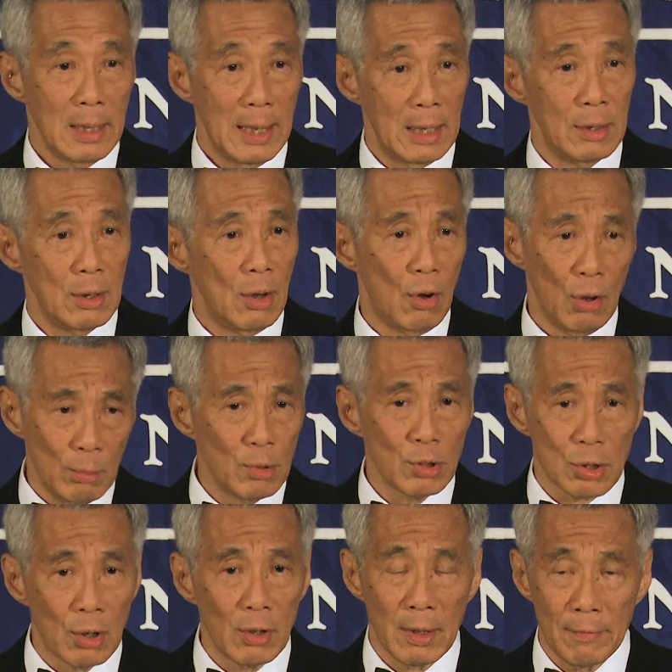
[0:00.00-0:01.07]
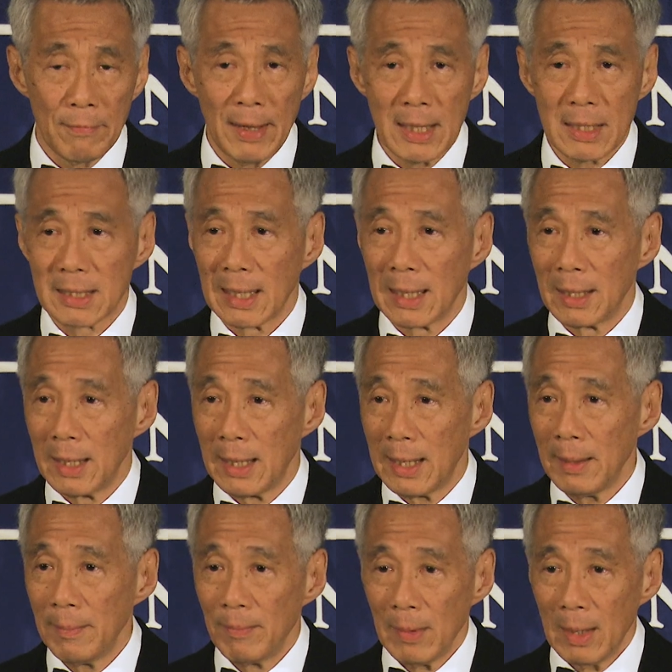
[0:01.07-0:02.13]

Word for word: and almost all the faiths are there,